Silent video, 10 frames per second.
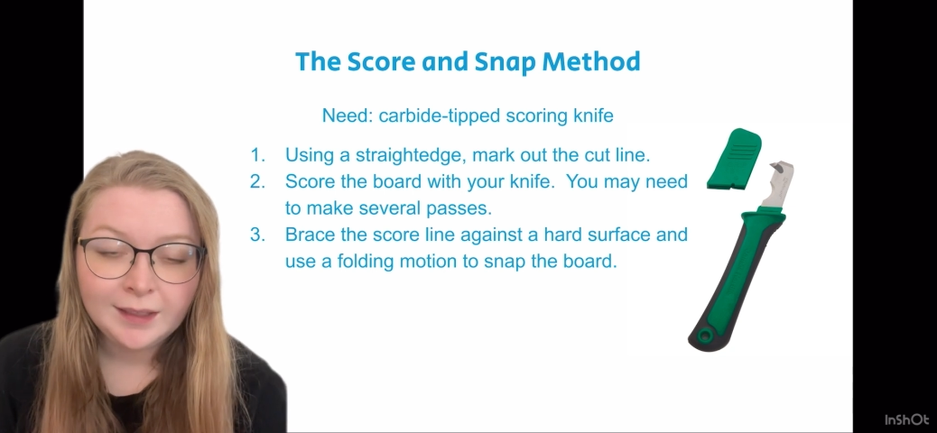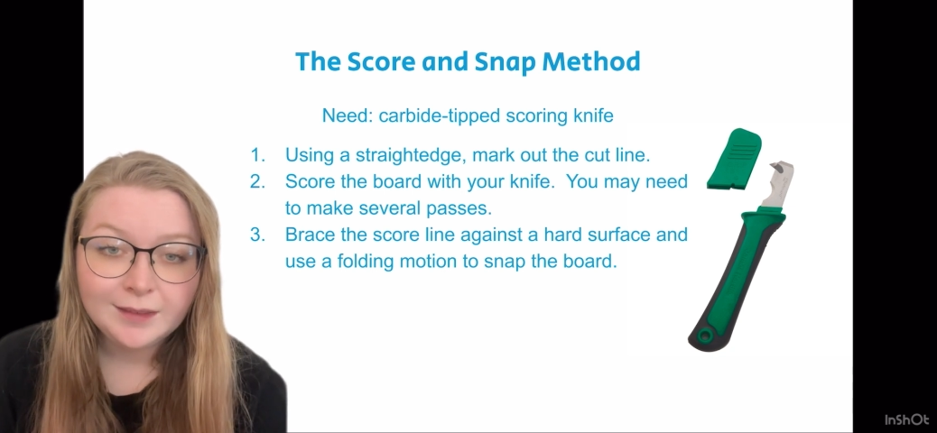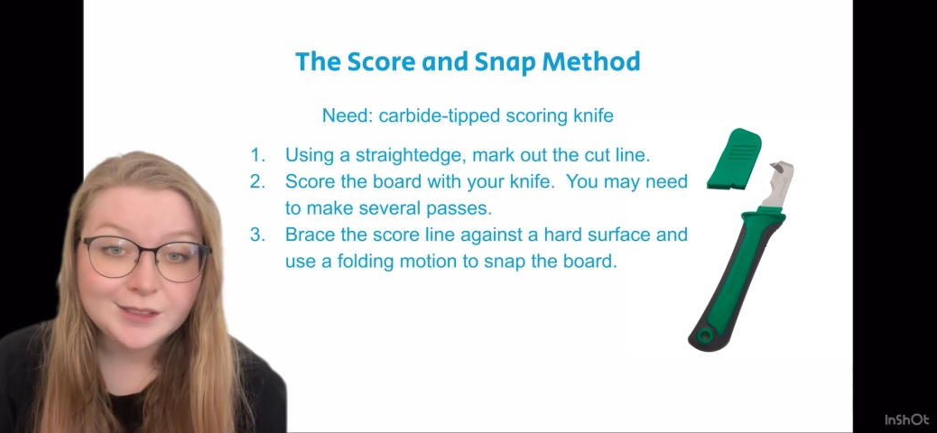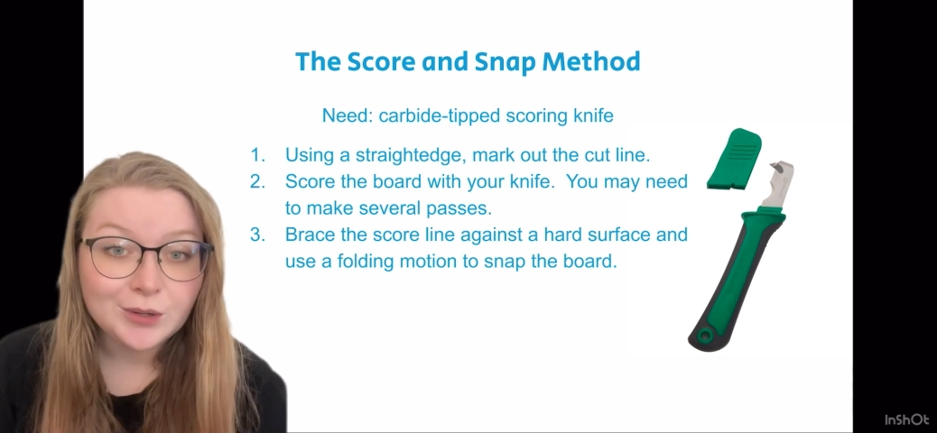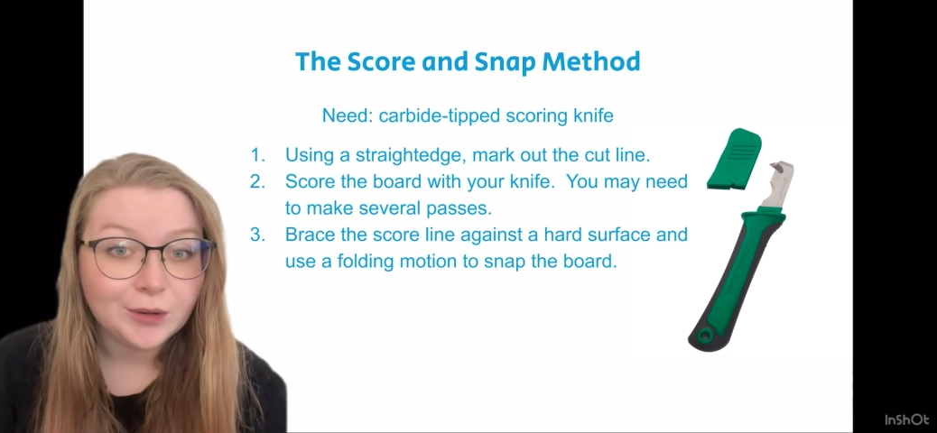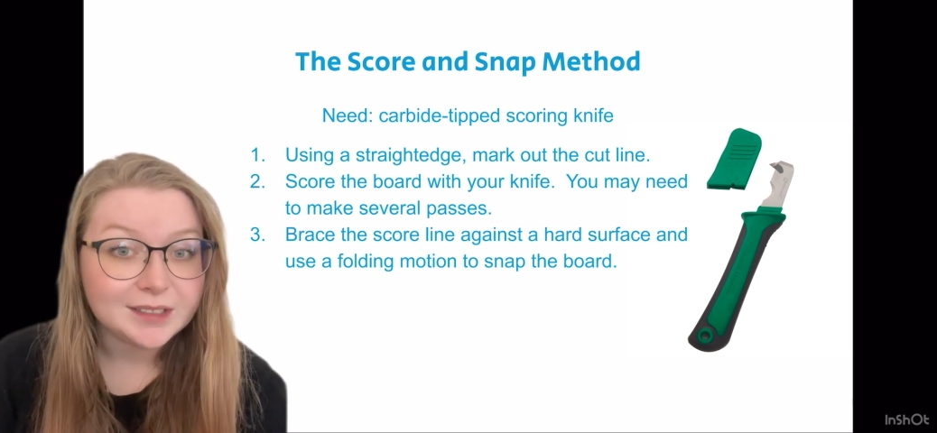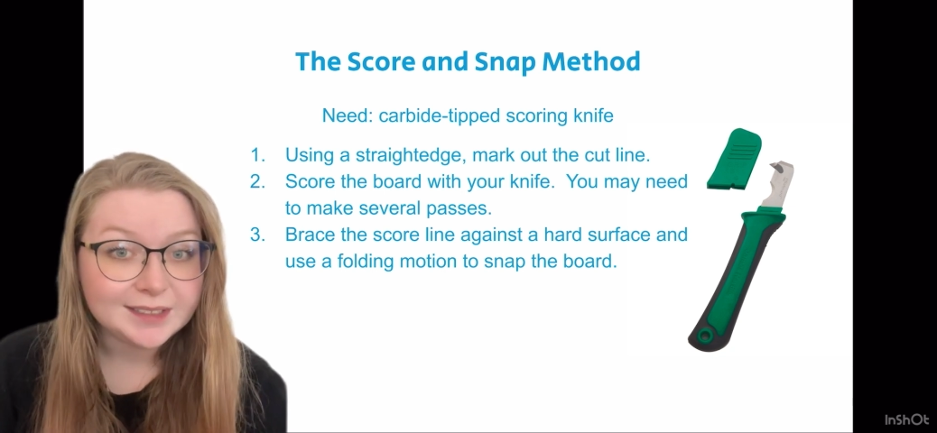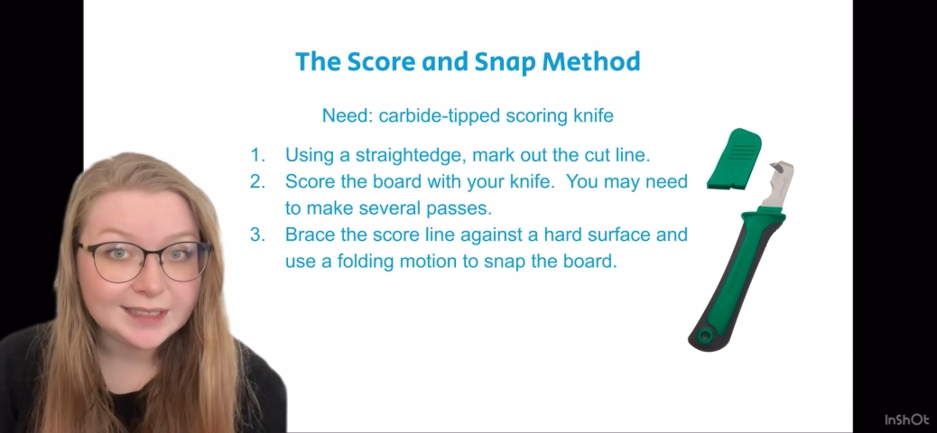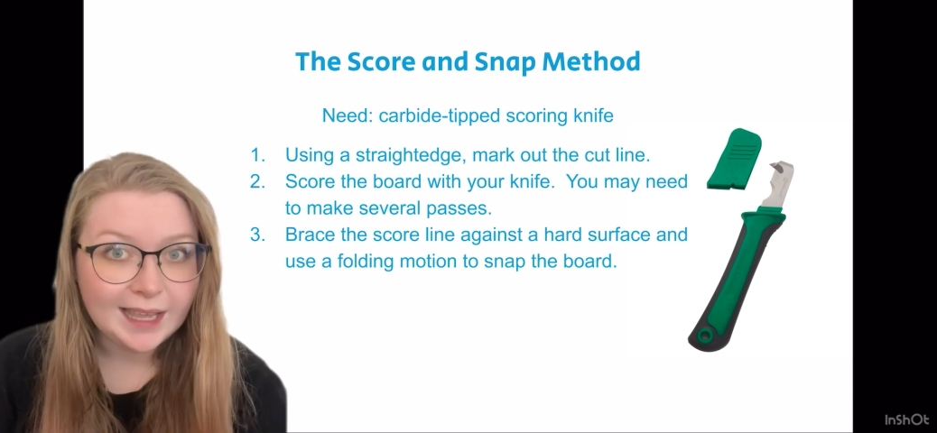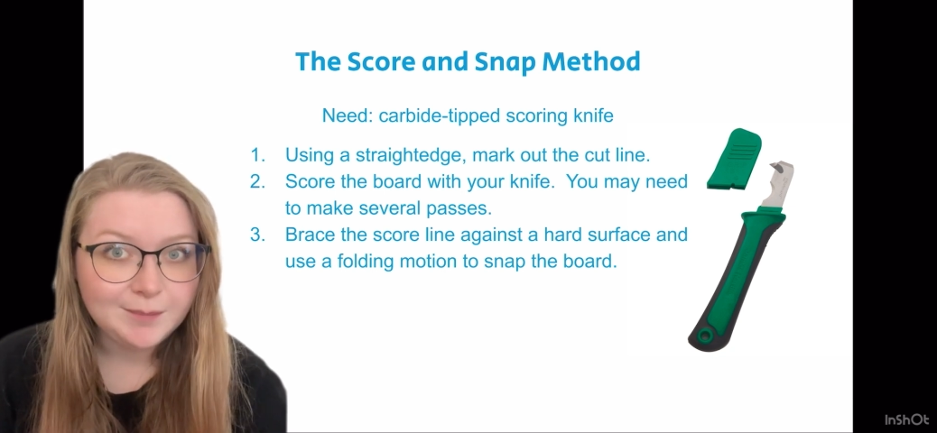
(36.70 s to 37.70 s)
The score and
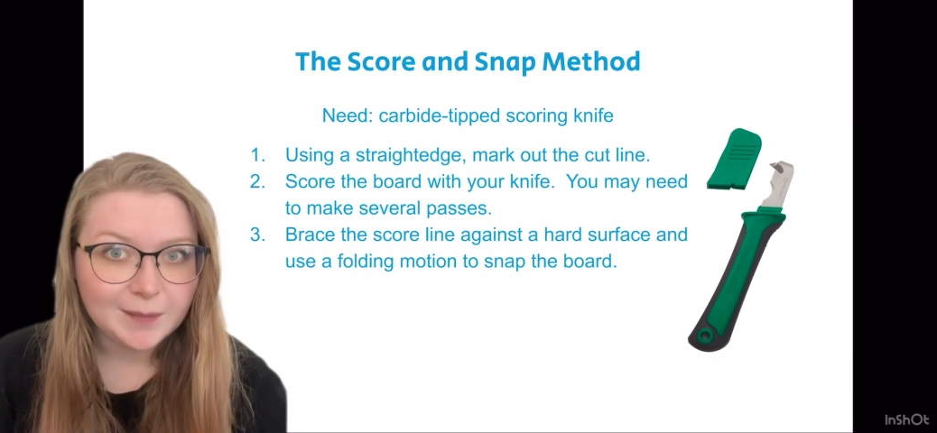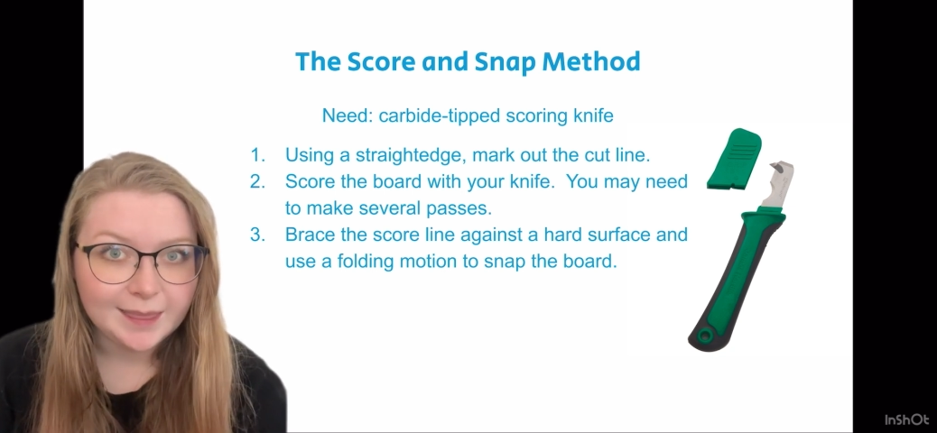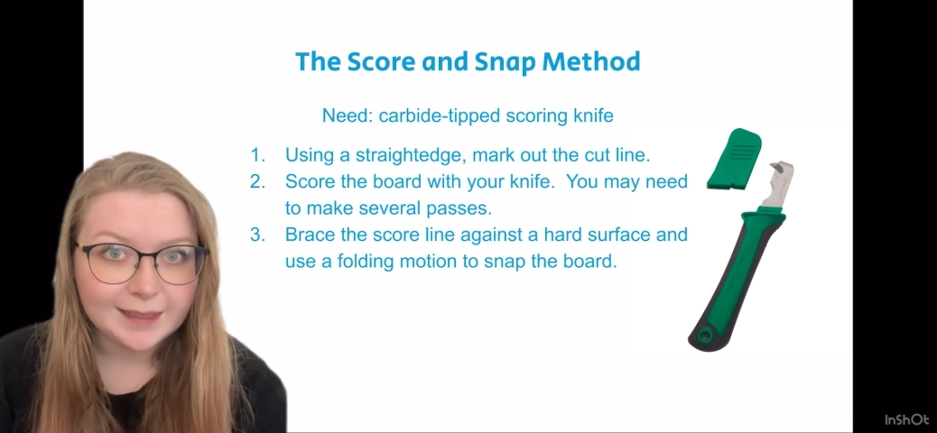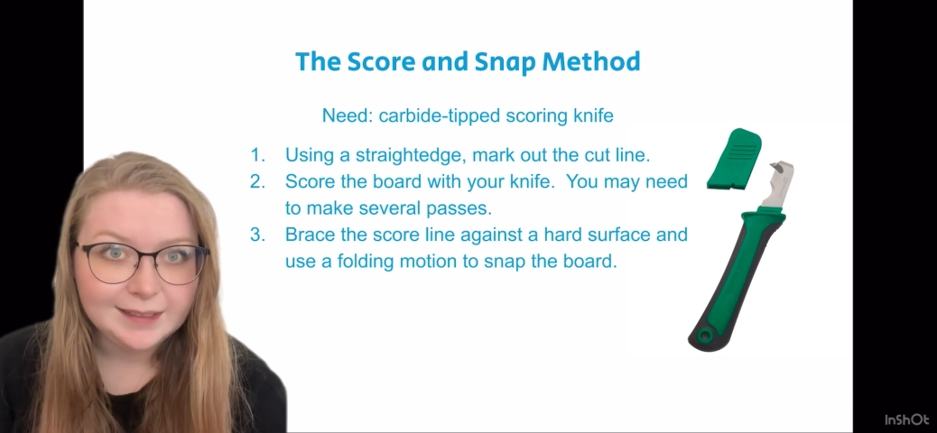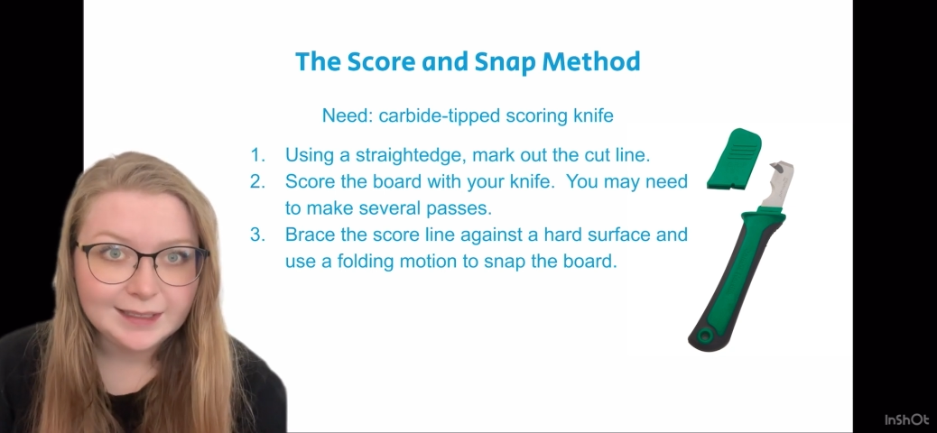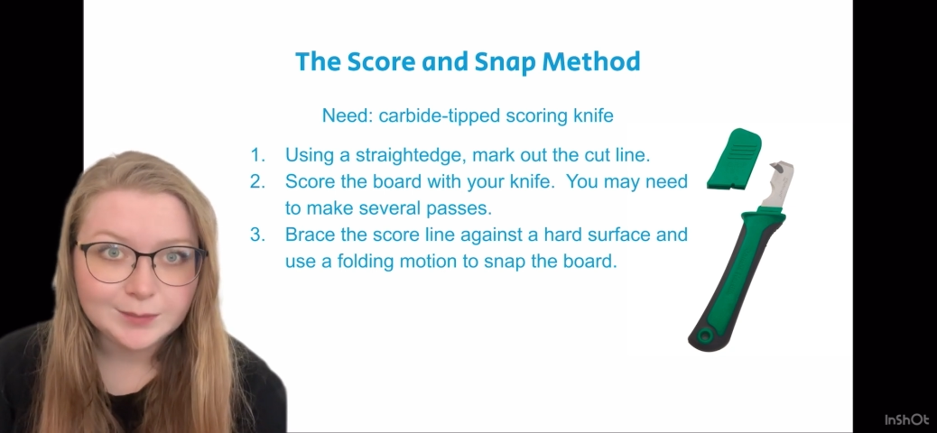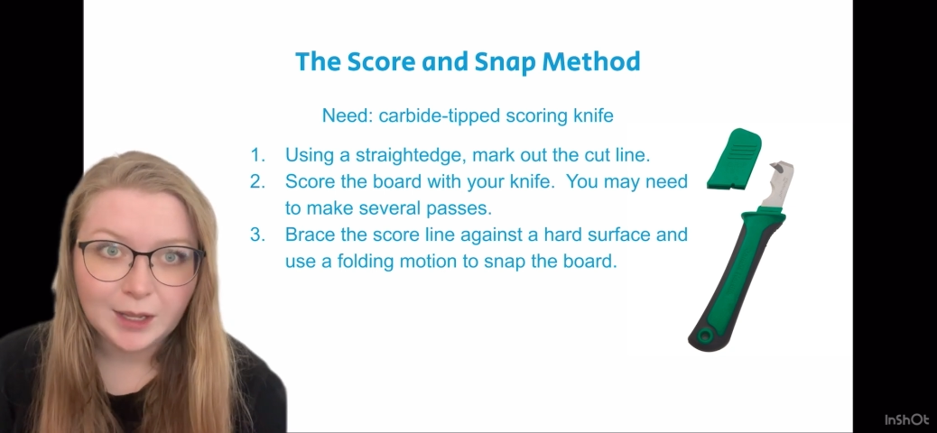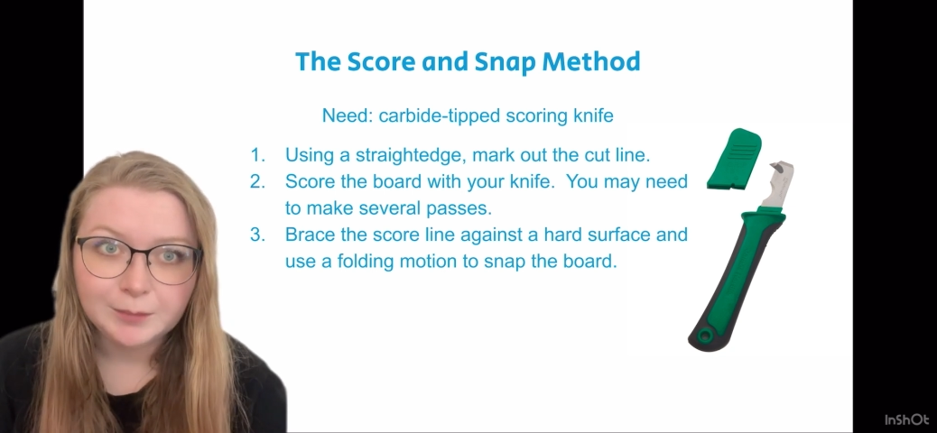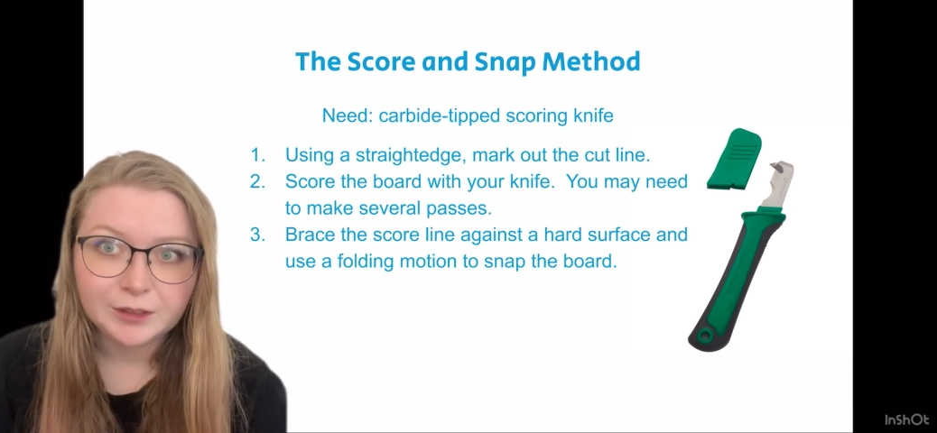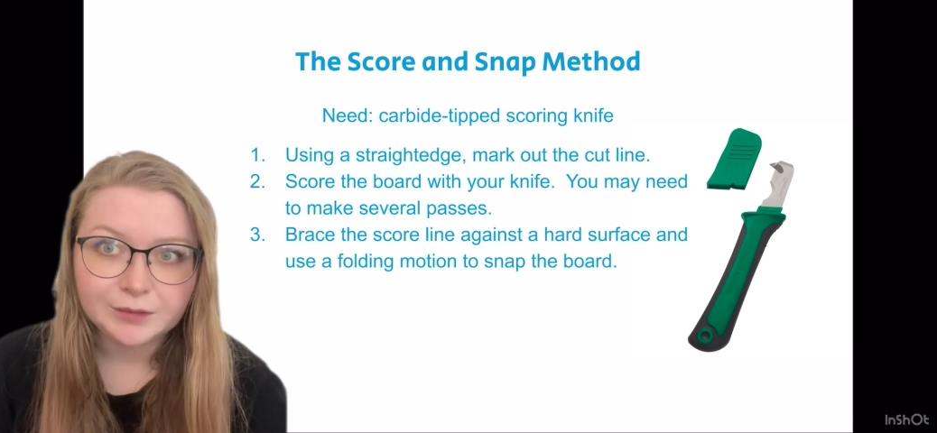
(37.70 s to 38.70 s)
snap method is
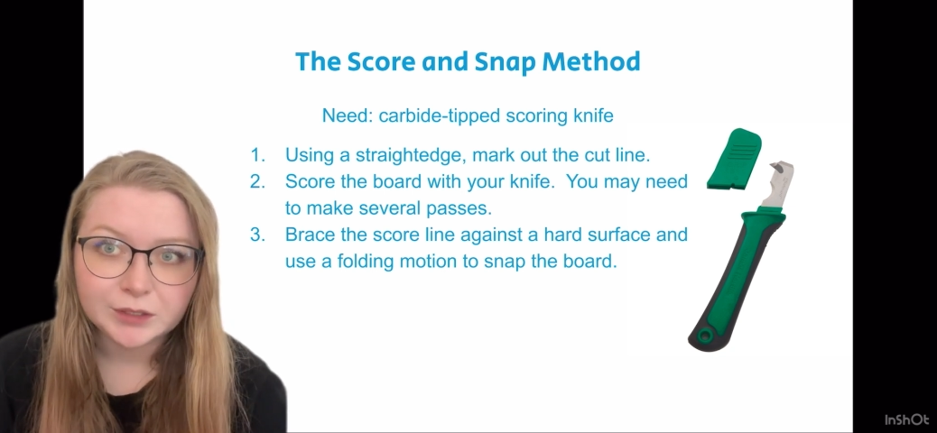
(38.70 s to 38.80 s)
popular for